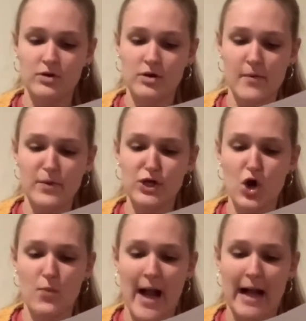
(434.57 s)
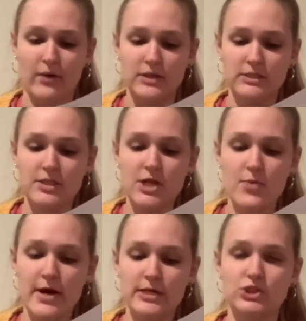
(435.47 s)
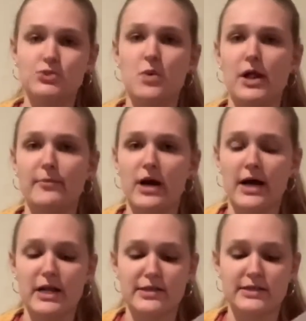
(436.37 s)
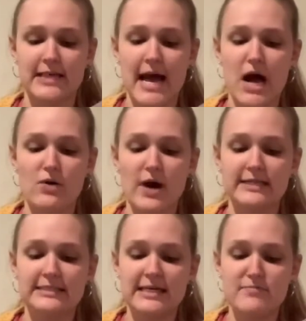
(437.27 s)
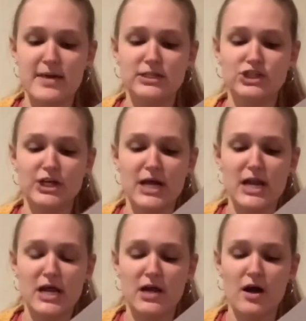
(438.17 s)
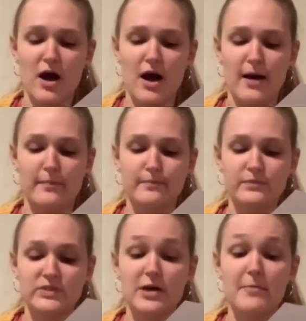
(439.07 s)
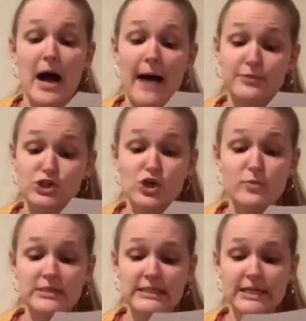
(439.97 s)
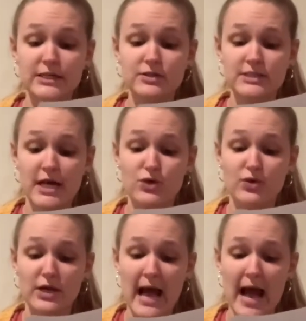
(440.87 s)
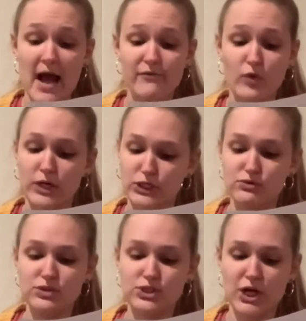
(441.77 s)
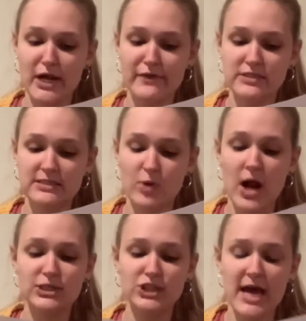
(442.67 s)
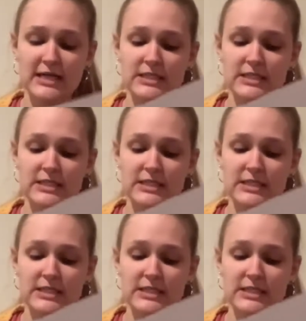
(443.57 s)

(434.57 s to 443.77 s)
I'm going to go backwards a little bit just while I'm cutting this out. I did mention some optional materials that you can have or use during this project.